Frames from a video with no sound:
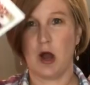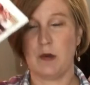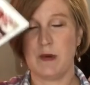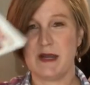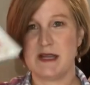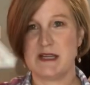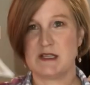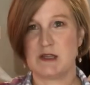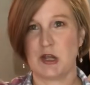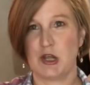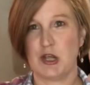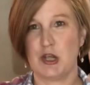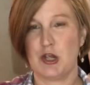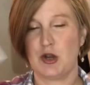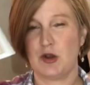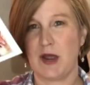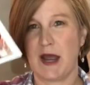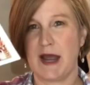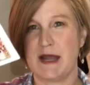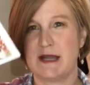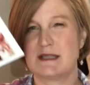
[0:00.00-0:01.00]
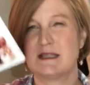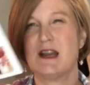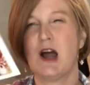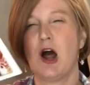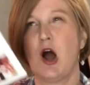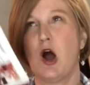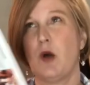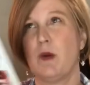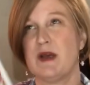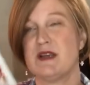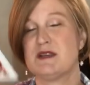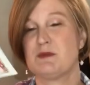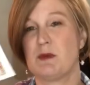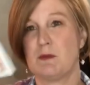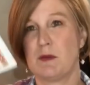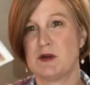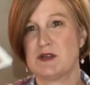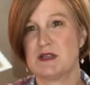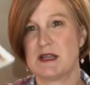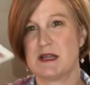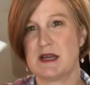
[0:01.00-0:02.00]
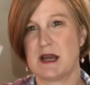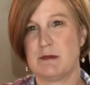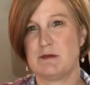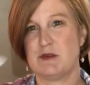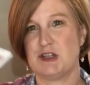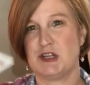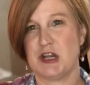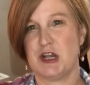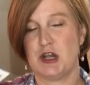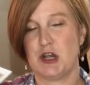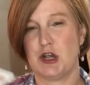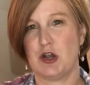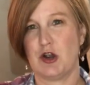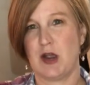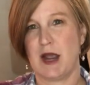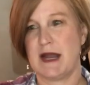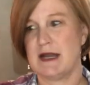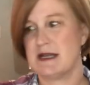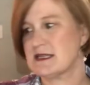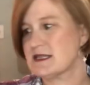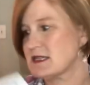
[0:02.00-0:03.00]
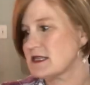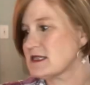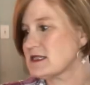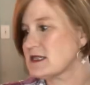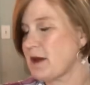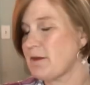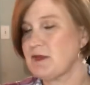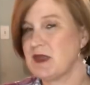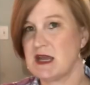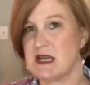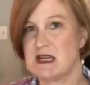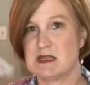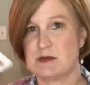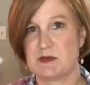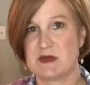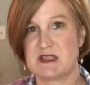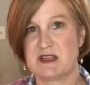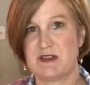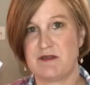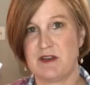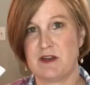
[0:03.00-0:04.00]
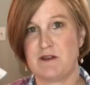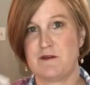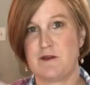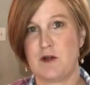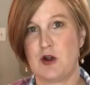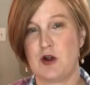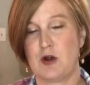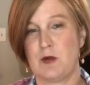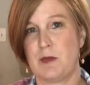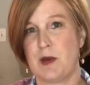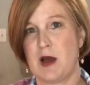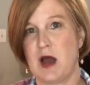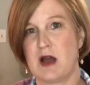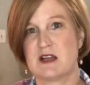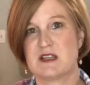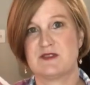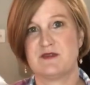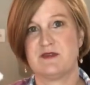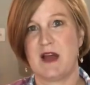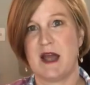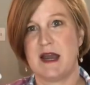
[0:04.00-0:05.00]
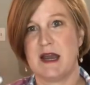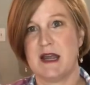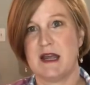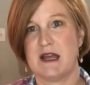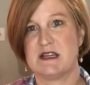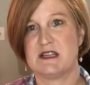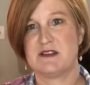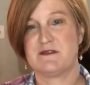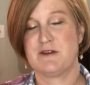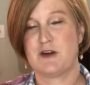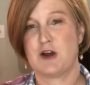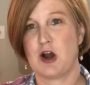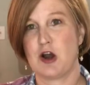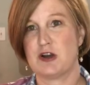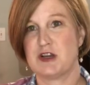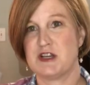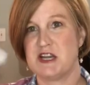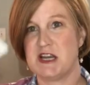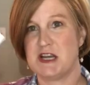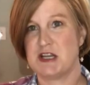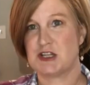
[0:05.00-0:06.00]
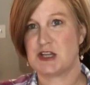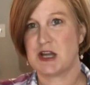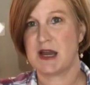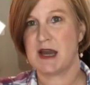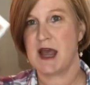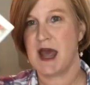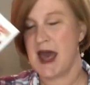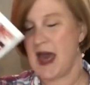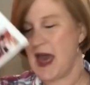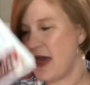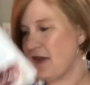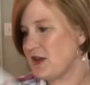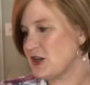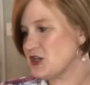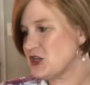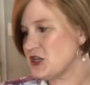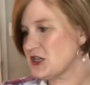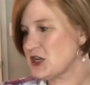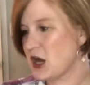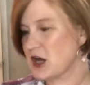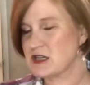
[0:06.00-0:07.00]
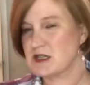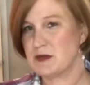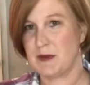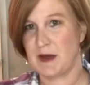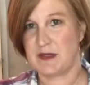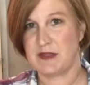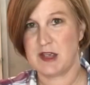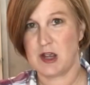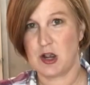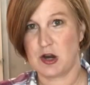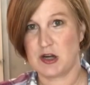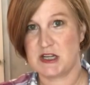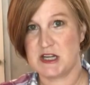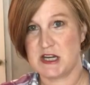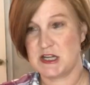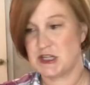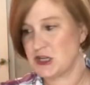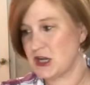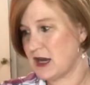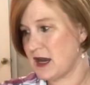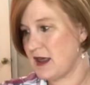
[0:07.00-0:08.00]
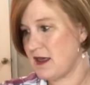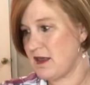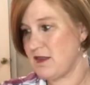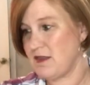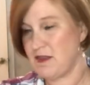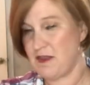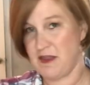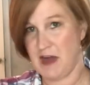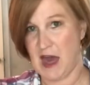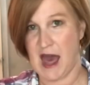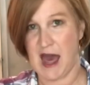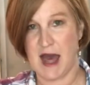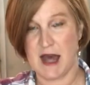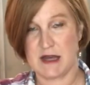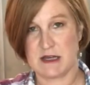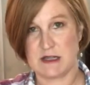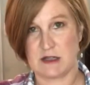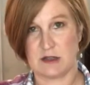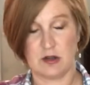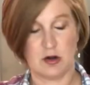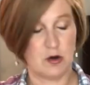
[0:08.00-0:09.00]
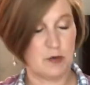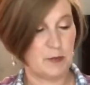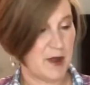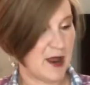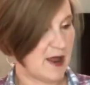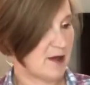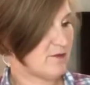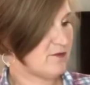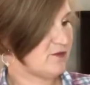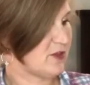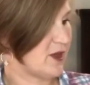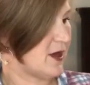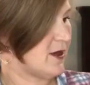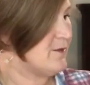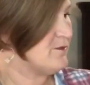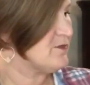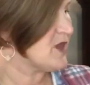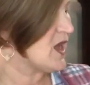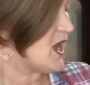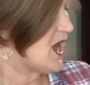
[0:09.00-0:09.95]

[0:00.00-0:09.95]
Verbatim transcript: always curates, not always, but most of the time she curates something specific for her box, finding a different artisan. And then she talks about the artisan in that little pamphlet.